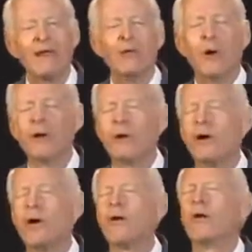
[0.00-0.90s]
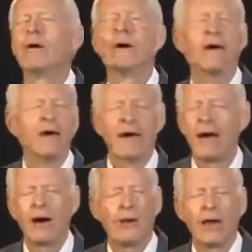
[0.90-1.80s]
And you wonder, oh,
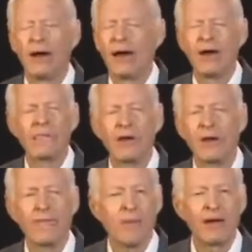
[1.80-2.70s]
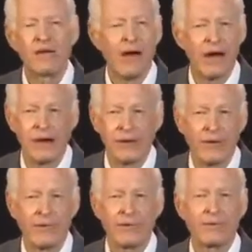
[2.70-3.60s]
how will I ever leave my
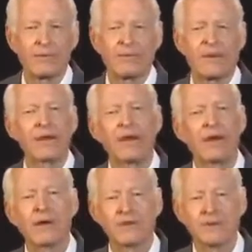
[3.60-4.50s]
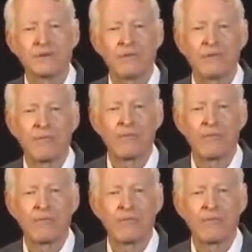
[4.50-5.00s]
child an inheritance?